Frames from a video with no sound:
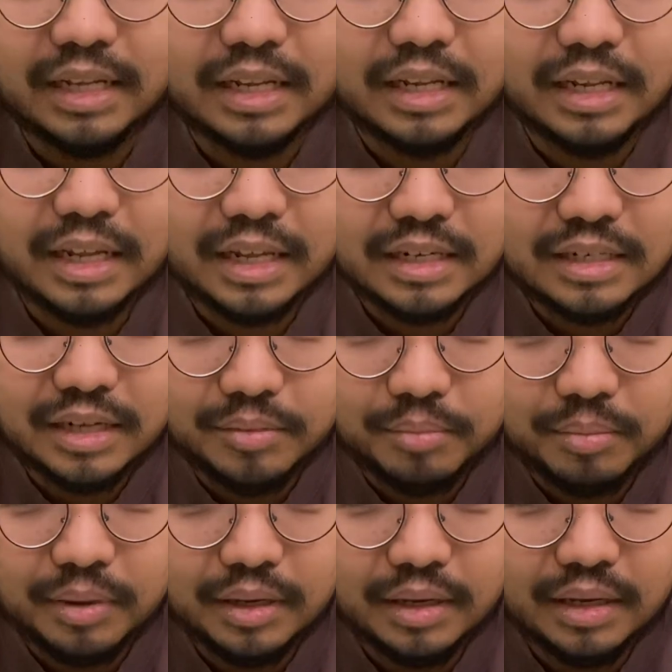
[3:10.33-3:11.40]
linked
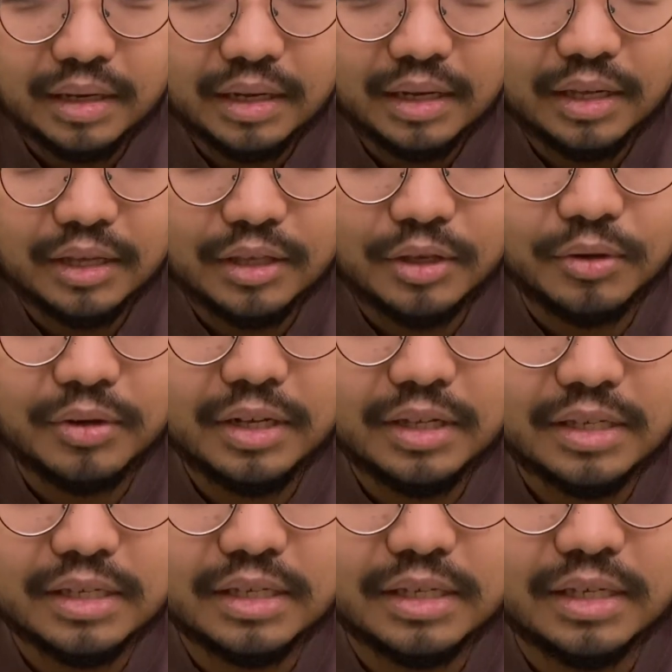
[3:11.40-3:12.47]
up
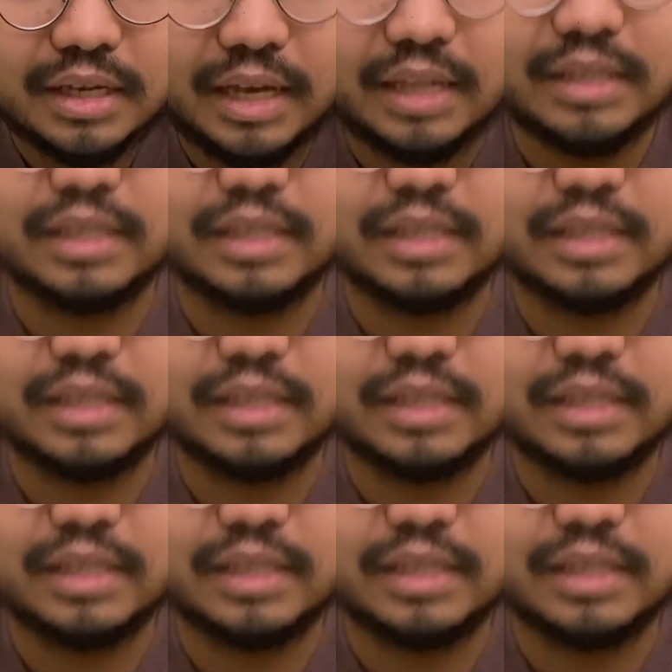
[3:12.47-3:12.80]
units and